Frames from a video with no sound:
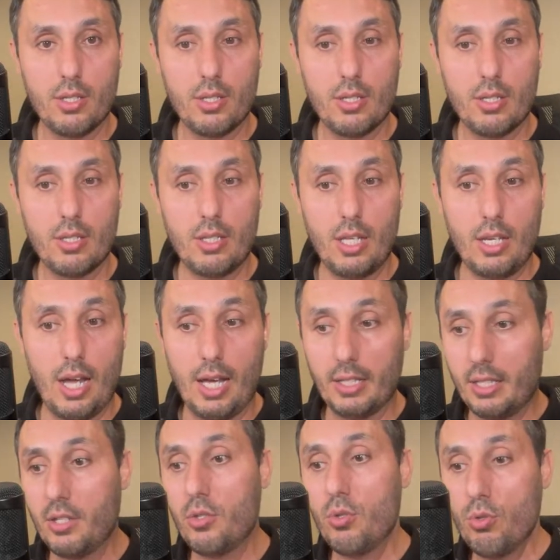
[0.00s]
Then I
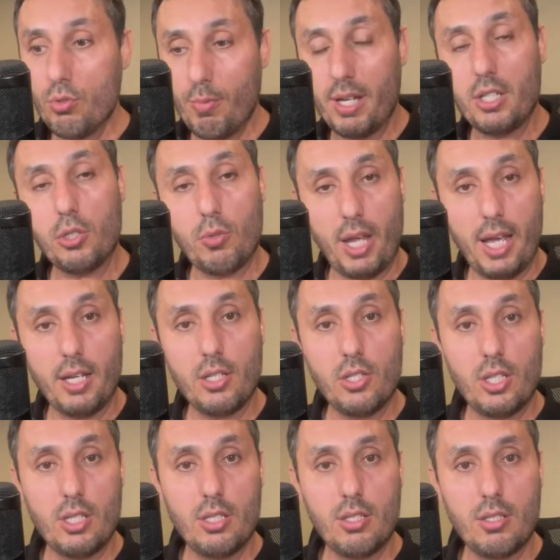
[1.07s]
can use my
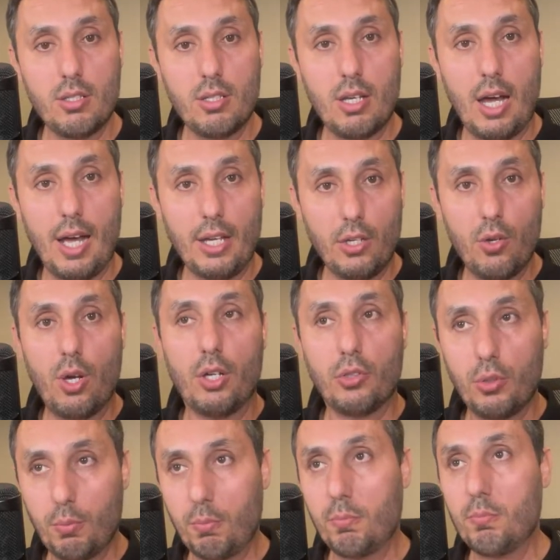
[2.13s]
strategies. I know how
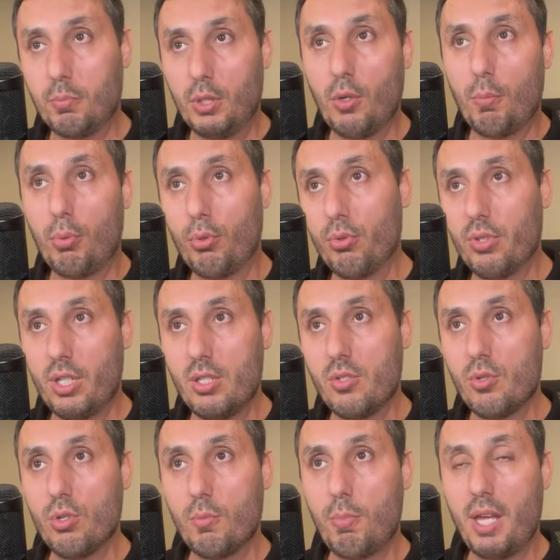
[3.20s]
to pull these
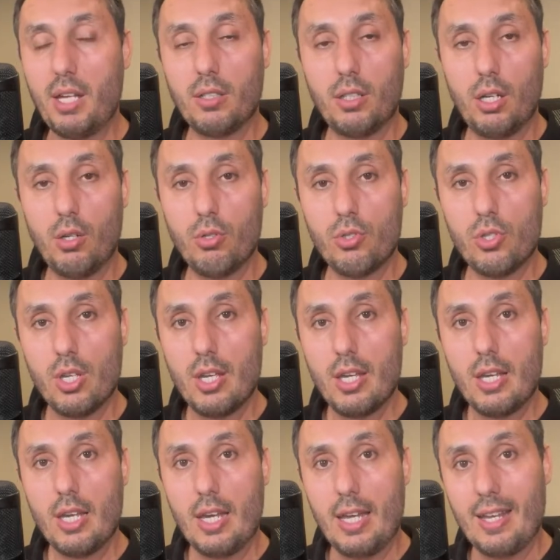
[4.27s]
good paying loads,
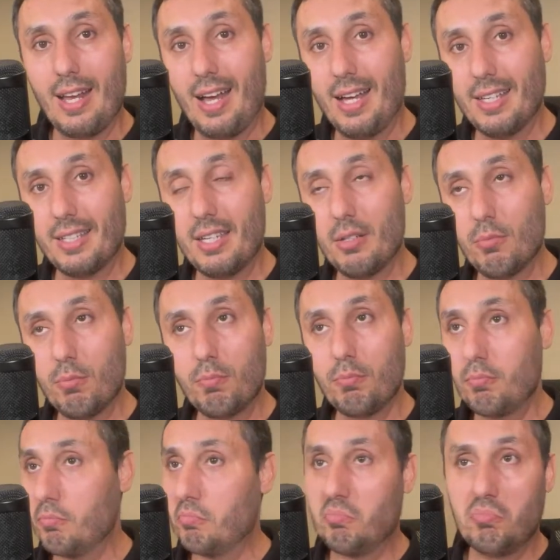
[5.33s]
and I can
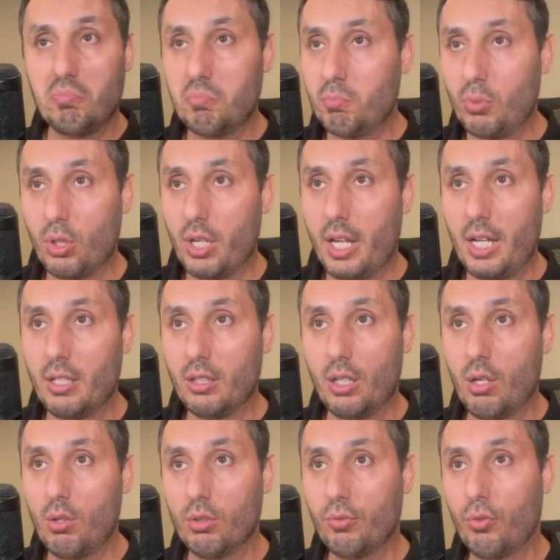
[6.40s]
book a
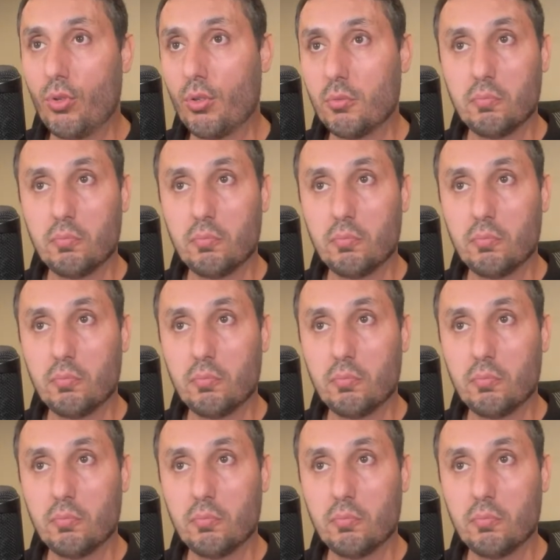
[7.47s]
load for